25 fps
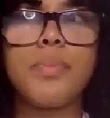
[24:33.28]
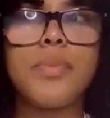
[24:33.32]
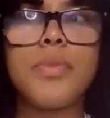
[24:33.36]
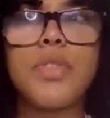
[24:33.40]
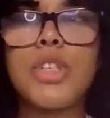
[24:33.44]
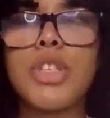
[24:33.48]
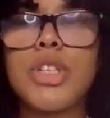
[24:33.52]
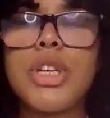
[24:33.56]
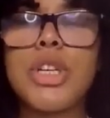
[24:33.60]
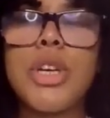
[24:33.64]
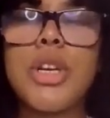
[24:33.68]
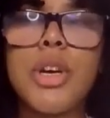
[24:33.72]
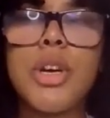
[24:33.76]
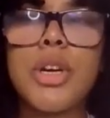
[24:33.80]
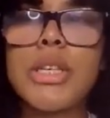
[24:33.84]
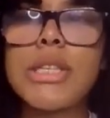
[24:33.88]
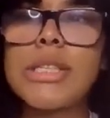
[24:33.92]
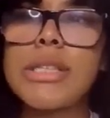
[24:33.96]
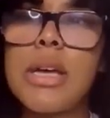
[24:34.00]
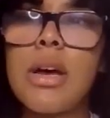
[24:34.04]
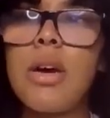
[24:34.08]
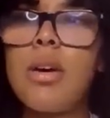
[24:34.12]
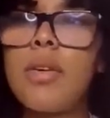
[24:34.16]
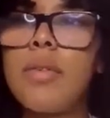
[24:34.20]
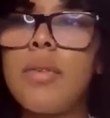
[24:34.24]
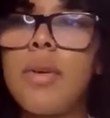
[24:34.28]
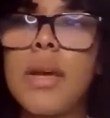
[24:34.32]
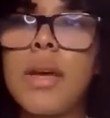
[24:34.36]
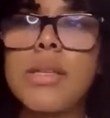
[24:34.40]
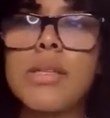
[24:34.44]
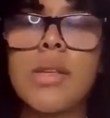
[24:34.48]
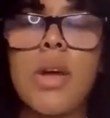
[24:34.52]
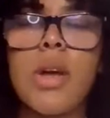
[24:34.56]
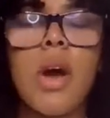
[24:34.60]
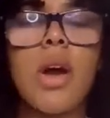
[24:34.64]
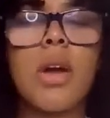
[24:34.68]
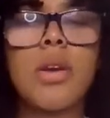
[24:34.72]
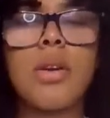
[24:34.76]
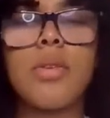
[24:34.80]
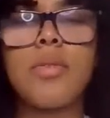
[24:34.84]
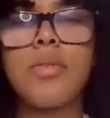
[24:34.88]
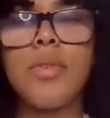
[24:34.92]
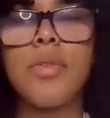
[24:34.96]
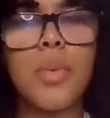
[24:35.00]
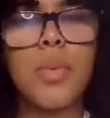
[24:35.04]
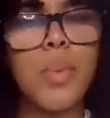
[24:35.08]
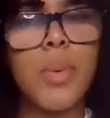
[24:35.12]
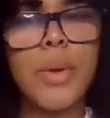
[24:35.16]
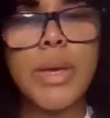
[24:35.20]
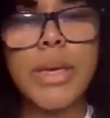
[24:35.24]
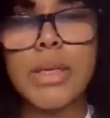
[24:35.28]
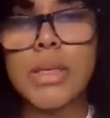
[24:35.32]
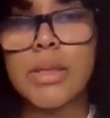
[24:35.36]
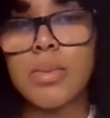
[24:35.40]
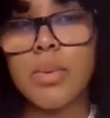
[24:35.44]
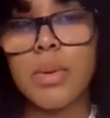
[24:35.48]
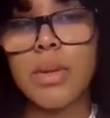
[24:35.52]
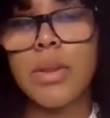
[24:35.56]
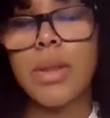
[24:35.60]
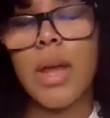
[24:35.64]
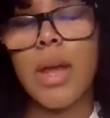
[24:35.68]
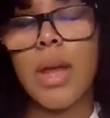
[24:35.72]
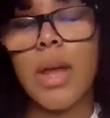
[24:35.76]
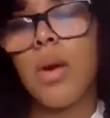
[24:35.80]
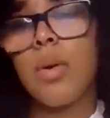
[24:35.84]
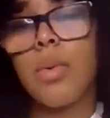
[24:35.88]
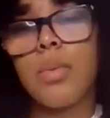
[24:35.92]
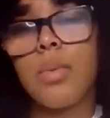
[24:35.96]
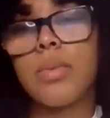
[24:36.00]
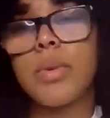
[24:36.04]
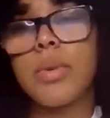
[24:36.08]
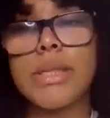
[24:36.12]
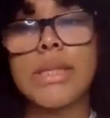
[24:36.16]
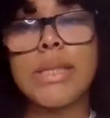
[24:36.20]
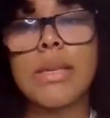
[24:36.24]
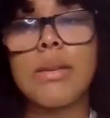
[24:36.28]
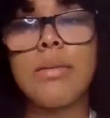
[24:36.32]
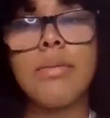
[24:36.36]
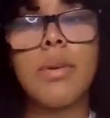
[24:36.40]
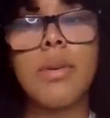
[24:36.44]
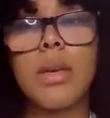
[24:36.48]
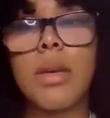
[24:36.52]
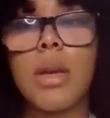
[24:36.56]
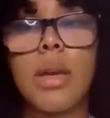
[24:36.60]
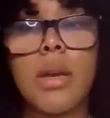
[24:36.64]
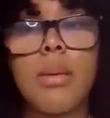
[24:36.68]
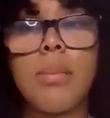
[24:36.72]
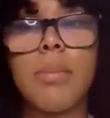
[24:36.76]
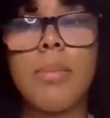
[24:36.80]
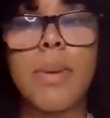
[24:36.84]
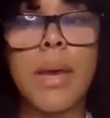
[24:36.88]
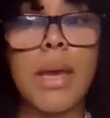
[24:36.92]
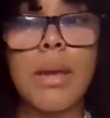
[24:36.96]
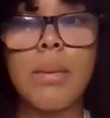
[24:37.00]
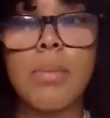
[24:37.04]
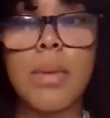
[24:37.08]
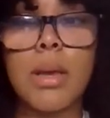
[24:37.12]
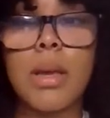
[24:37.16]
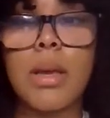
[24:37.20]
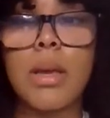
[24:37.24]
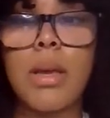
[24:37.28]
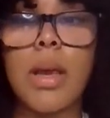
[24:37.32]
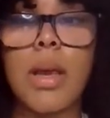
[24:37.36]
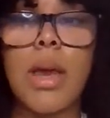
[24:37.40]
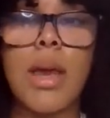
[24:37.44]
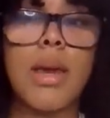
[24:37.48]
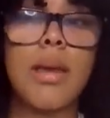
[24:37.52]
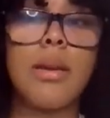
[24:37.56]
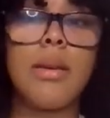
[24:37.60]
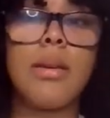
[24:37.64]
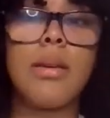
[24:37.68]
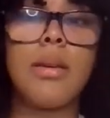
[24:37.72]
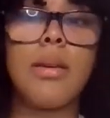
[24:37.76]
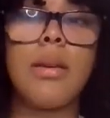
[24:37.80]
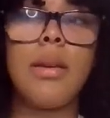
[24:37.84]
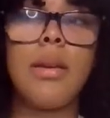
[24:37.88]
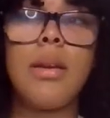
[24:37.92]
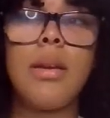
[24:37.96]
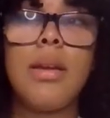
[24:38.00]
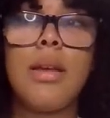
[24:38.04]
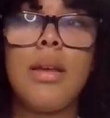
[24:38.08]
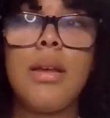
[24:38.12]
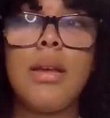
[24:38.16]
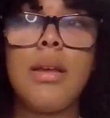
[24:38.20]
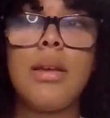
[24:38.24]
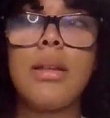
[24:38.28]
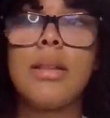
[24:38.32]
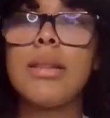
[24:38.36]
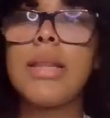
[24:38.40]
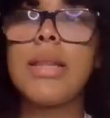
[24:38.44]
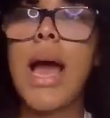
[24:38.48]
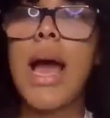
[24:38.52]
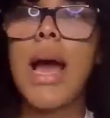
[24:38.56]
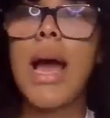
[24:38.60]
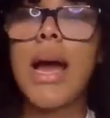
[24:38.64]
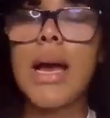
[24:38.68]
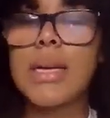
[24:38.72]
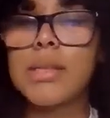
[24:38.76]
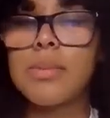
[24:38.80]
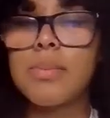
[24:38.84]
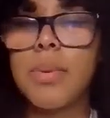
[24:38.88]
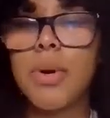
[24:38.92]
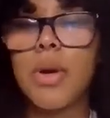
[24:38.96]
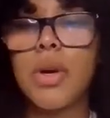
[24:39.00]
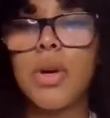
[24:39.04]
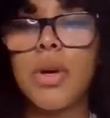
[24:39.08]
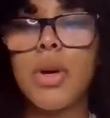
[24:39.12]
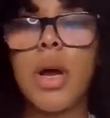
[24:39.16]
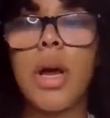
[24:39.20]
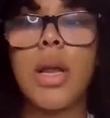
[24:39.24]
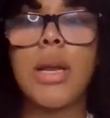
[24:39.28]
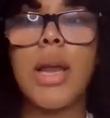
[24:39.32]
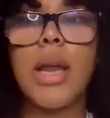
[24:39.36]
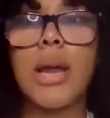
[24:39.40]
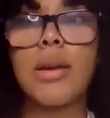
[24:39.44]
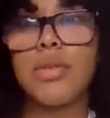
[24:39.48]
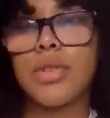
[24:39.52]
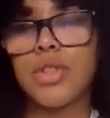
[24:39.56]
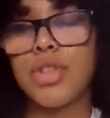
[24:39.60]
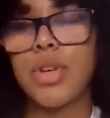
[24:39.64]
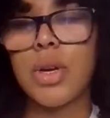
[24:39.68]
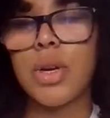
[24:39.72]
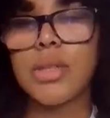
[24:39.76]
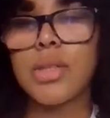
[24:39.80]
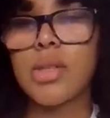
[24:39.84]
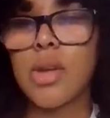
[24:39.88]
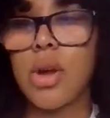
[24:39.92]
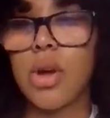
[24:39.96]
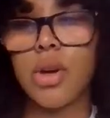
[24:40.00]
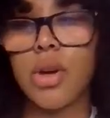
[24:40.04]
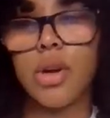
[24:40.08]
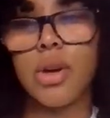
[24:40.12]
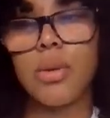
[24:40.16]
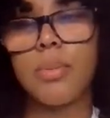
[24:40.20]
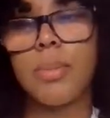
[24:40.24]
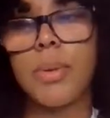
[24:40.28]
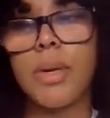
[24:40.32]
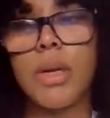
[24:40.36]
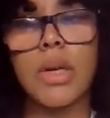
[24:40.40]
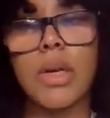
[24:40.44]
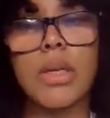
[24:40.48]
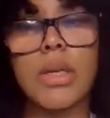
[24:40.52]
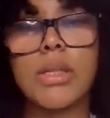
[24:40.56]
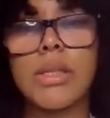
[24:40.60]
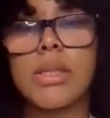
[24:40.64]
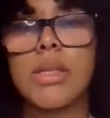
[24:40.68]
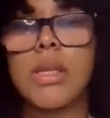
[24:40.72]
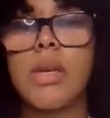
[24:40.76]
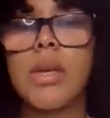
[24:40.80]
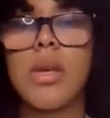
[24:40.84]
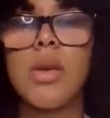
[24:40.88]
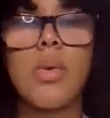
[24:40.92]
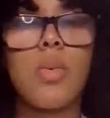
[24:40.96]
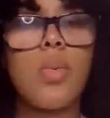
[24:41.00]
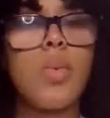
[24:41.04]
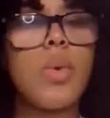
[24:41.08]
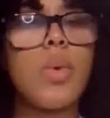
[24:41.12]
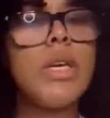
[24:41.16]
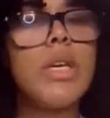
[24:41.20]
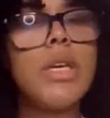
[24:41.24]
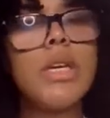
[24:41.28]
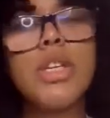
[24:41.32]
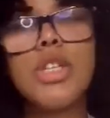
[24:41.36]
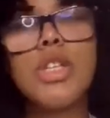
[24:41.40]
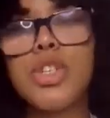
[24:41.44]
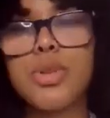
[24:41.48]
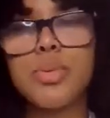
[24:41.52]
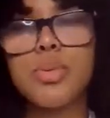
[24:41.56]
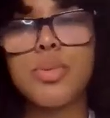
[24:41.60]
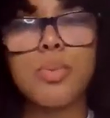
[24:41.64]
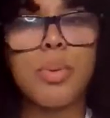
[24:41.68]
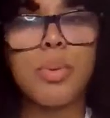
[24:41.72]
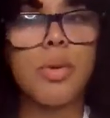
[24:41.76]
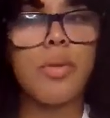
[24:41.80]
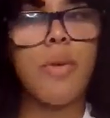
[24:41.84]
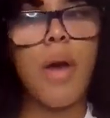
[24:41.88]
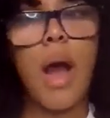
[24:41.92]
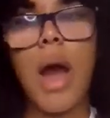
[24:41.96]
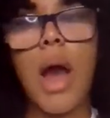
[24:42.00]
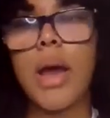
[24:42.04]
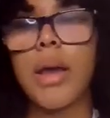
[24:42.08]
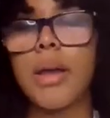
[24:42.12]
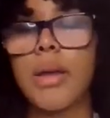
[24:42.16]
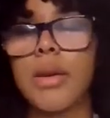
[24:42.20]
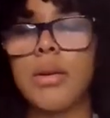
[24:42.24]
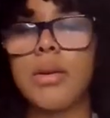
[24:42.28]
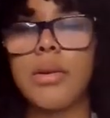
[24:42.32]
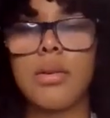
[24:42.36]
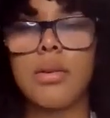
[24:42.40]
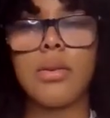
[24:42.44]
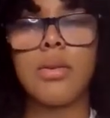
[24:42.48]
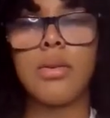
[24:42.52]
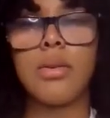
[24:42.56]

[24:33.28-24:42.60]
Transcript: she herself has gone a few weeks without receiving any payment, and that has put a lot of stress on her, because we each provide,